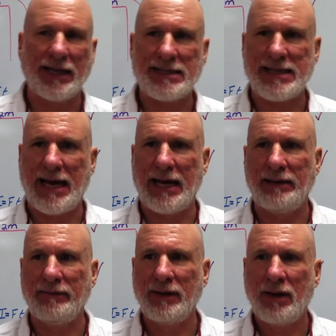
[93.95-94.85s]
let's
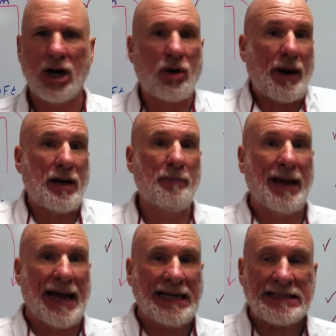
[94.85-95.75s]
say a greater
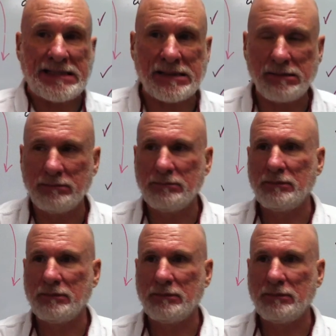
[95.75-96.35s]
mass,